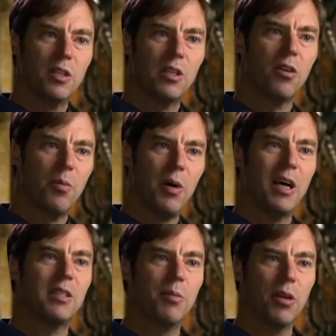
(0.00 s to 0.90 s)
you consider the
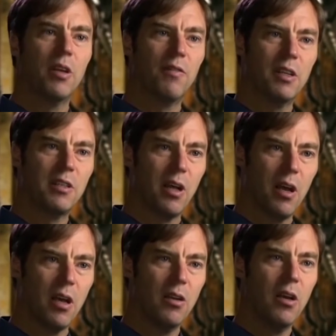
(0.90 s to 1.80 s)
possibility of
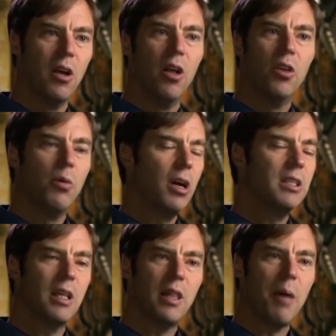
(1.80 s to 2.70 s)
design, you
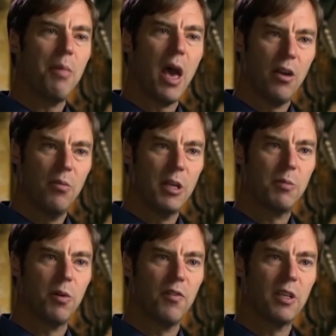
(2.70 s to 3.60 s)
realize that that pattern
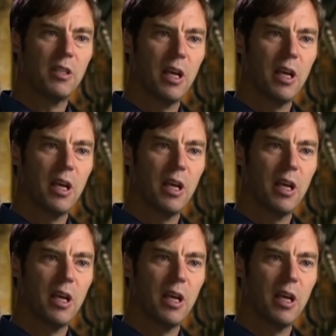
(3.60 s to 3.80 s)
makes perfect